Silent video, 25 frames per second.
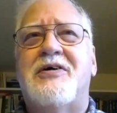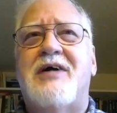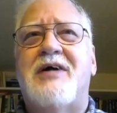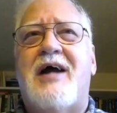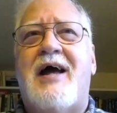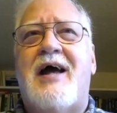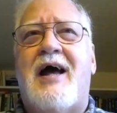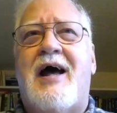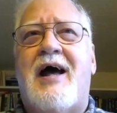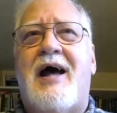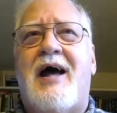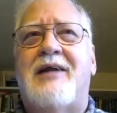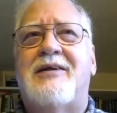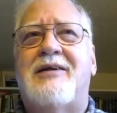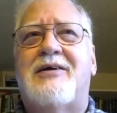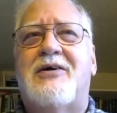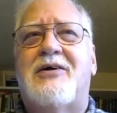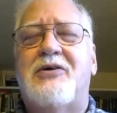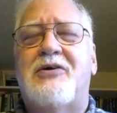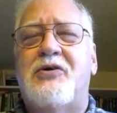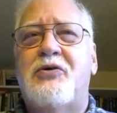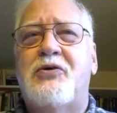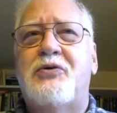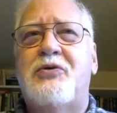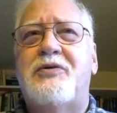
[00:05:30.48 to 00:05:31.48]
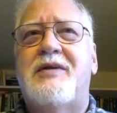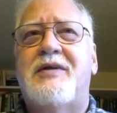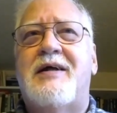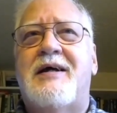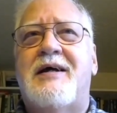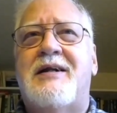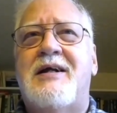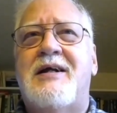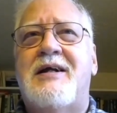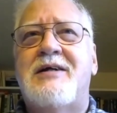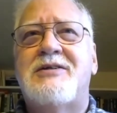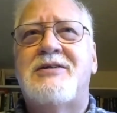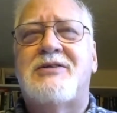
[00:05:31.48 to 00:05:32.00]
and Knut
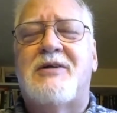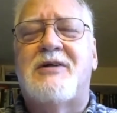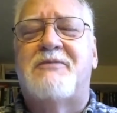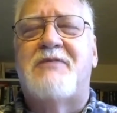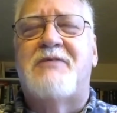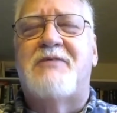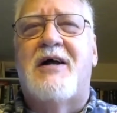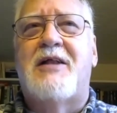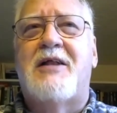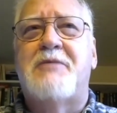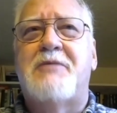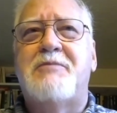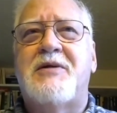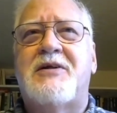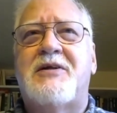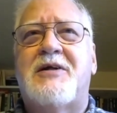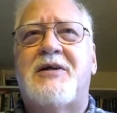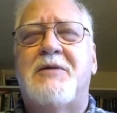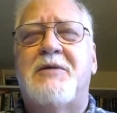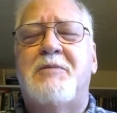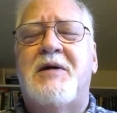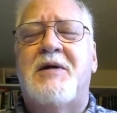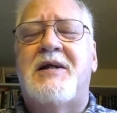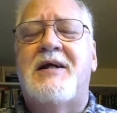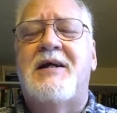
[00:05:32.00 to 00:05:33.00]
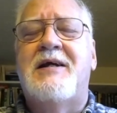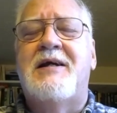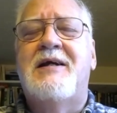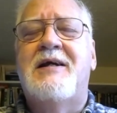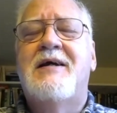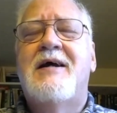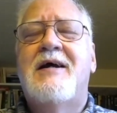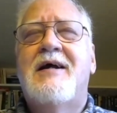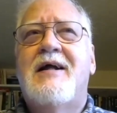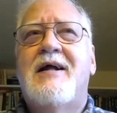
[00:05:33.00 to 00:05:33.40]
and his development committee